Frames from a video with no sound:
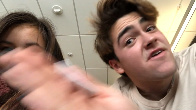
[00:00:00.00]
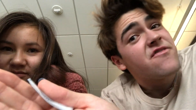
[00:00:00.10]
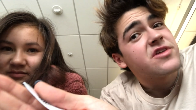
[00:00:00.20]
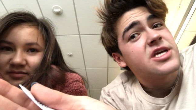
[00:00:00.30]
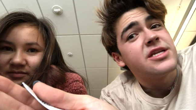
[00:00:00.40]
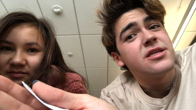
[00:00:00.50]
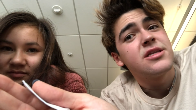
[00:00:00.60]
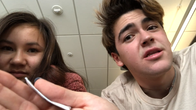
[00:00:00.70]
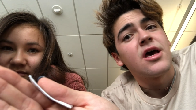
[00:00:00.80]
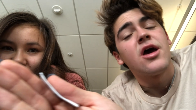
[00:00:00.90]
Speaker 1: fifty
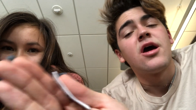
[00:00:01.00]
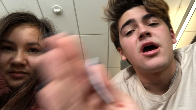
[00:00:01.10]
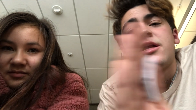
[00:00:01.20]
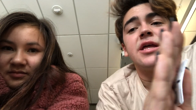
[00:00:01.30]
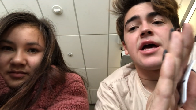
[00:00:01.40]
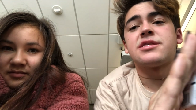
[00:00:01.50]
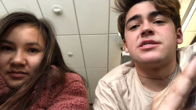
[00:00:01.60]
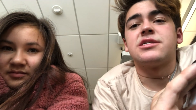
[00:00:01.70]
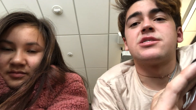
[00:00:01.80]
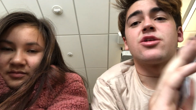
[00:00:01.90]

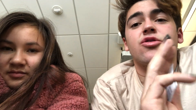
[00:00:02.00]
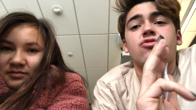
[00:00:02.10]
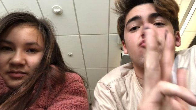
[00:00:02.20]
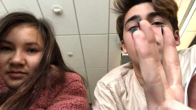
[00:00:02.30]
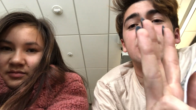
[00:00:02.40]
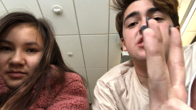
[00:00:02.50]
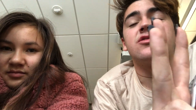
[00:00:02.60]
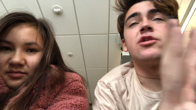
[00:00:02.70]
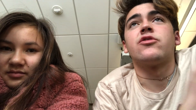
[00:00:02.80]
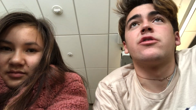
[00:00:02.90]
dances to three
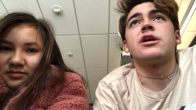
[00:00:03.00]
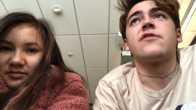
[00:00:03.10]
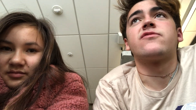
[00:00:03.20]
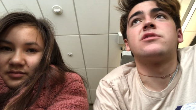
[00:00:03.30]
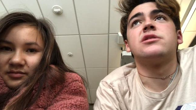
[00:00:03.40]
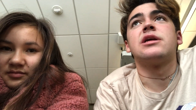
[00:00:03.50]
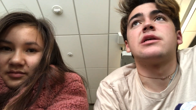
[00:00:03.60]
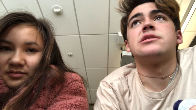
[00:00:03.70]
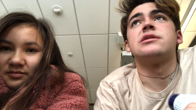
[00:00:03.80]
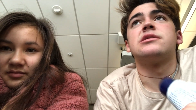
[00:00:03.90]
student choreographed
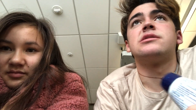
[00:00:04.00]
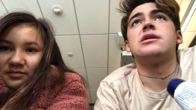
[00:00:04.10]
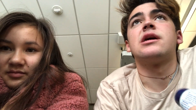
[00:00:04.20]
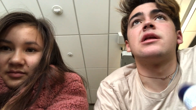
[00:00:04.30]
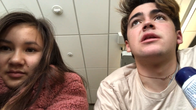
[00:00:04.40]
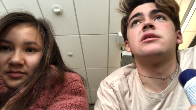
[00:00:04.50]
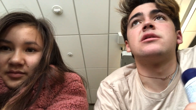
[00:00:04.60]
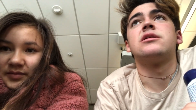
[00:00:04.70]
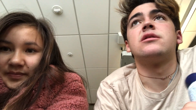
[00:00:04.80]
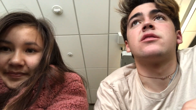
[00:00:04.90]
dances,
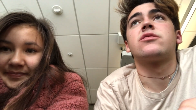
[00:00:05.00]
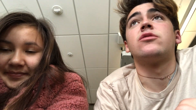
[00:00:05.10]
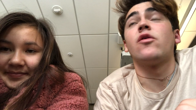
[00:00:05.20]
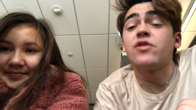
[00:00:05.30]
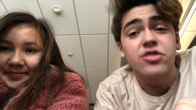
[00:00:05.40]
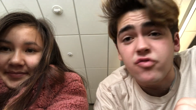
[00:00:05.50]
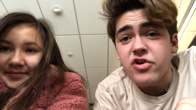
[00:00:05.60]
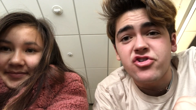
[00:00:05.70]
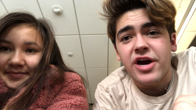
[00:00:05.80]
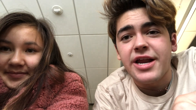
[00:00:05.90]
and only
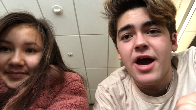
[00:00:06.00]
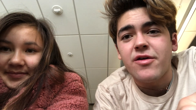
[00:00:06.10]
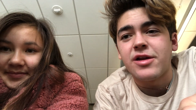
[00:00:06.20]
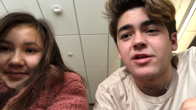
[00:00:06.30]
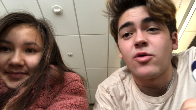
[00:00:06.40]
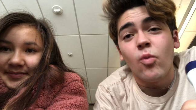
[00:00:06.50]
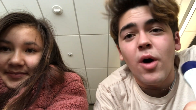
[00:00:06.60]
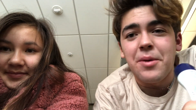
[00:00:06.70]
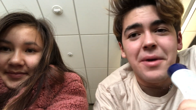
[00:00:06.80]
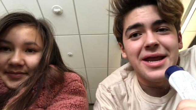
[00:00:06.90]
three tried out, and only
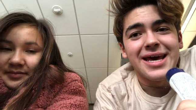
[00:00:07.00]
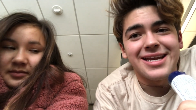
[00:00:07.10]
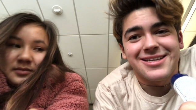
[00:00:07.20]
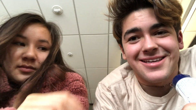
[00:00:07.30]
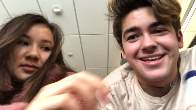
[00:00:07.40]
one made it.